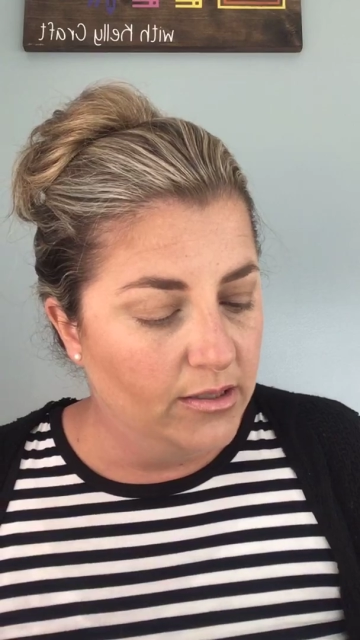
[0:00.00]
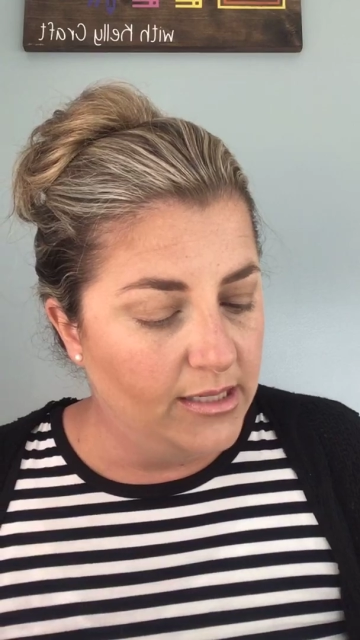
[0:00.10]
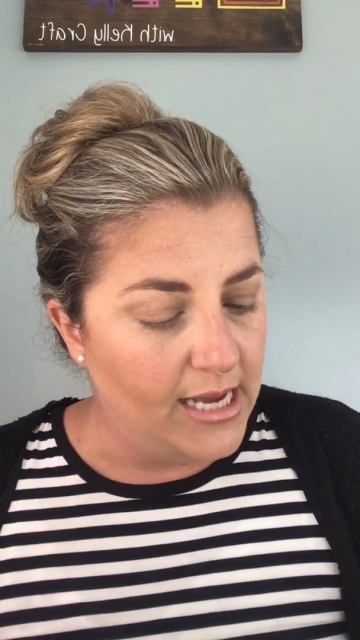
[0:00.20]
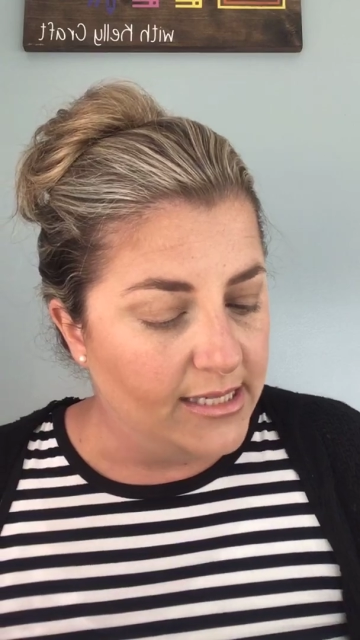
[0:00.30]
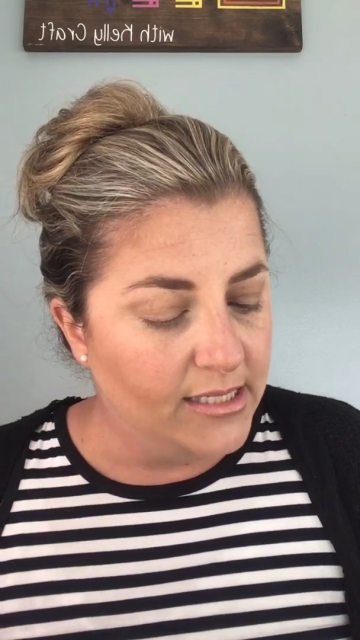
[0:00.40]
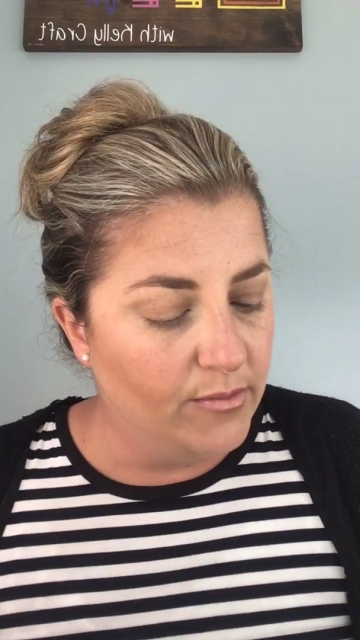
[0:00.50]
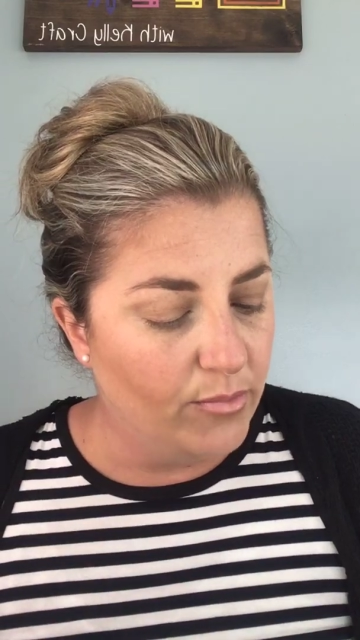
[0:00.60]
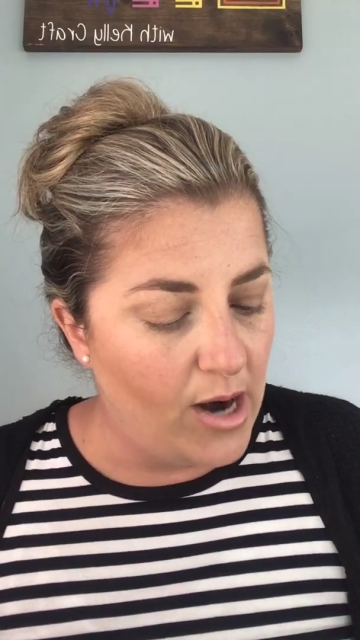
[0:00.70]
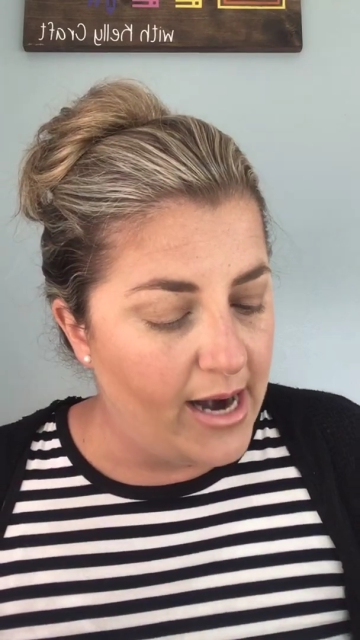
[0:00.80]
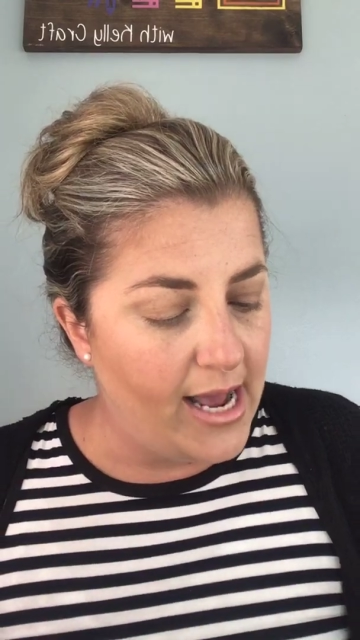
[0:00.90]
Yes,
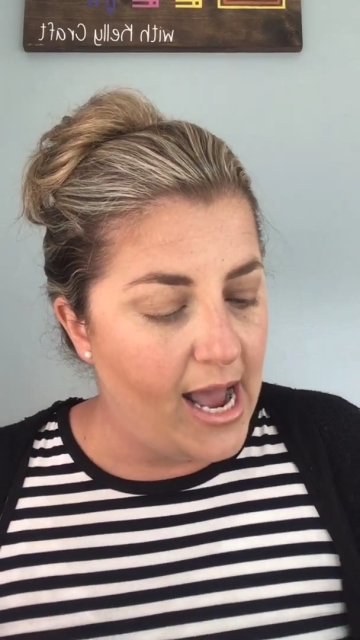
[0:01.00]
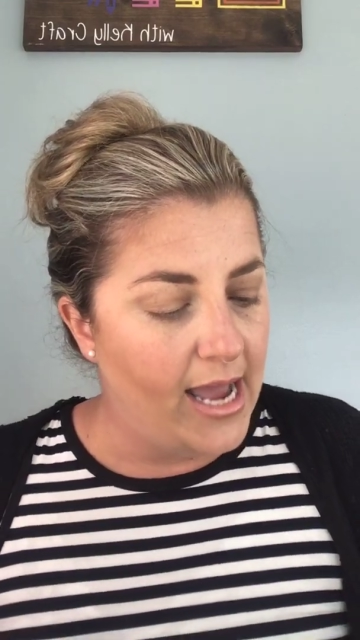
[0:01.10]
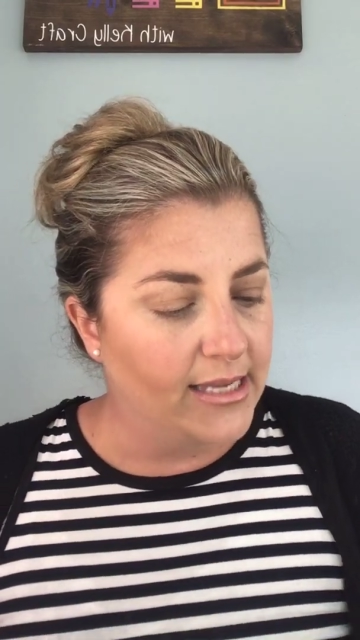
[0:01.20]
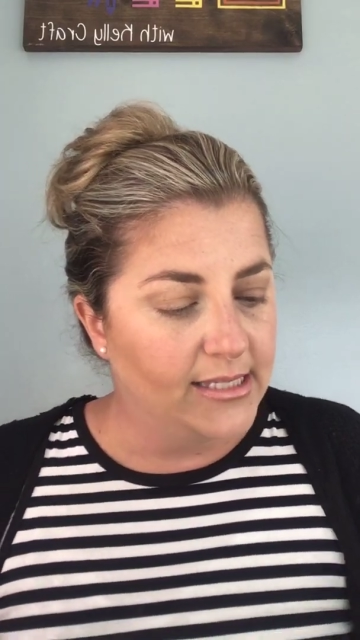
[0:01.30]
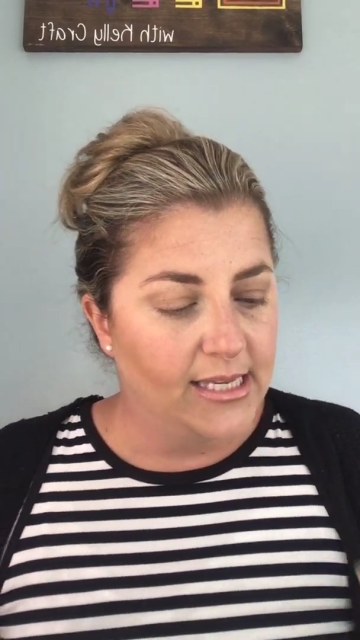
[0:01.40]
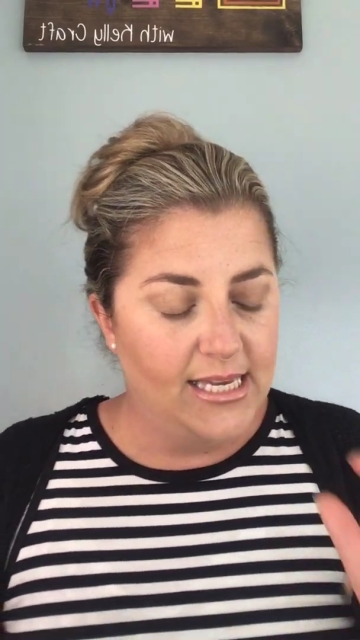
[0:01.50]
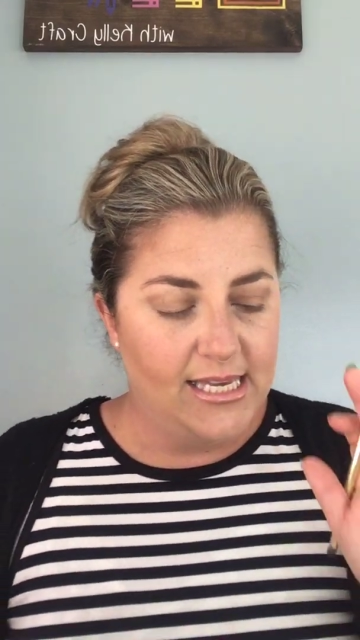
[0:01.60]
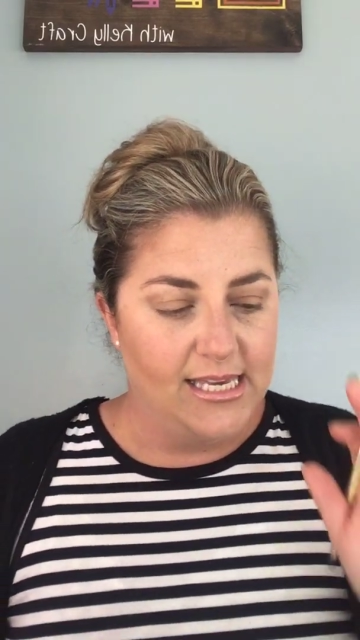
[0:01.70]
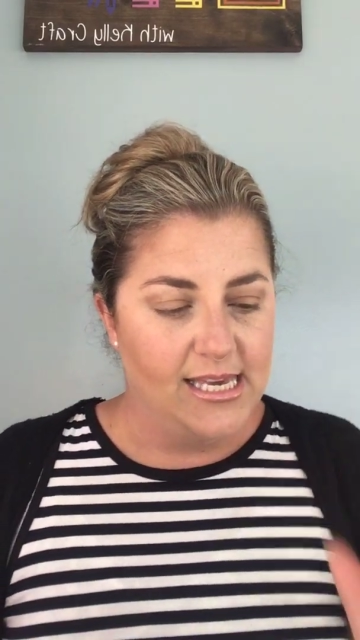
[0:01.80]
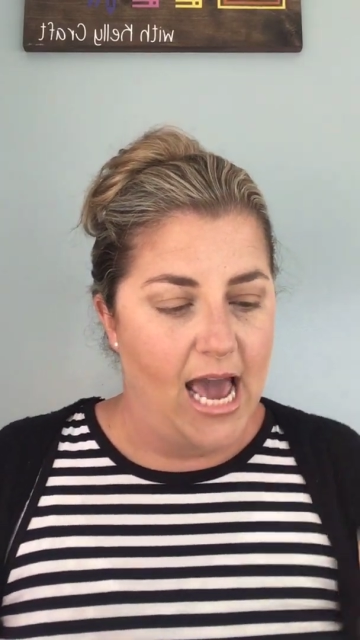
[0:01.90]
Bright Eyes,
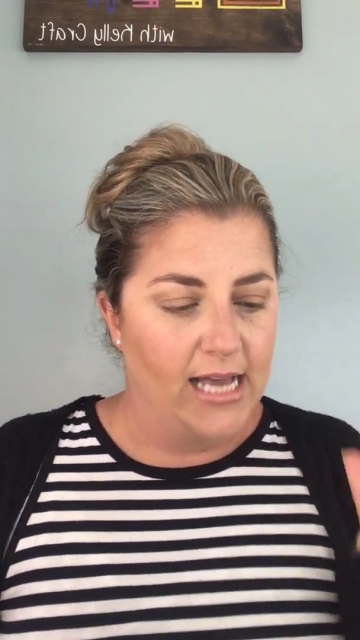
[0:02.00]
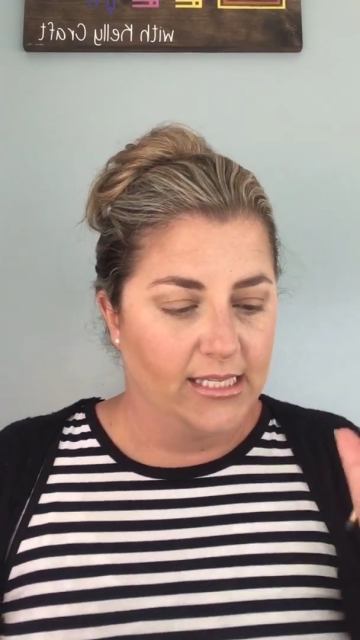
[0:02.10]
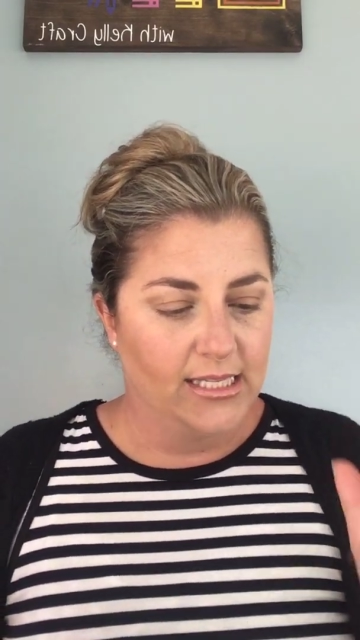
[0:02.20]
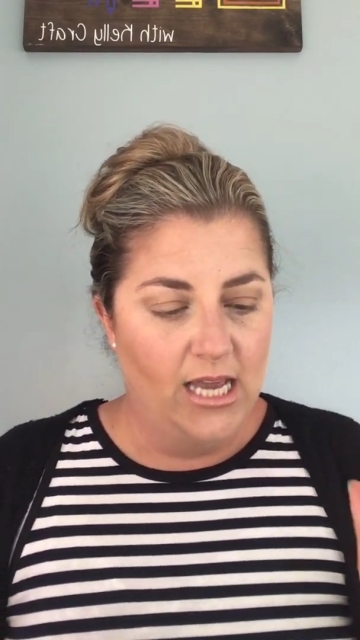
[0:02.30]
yes.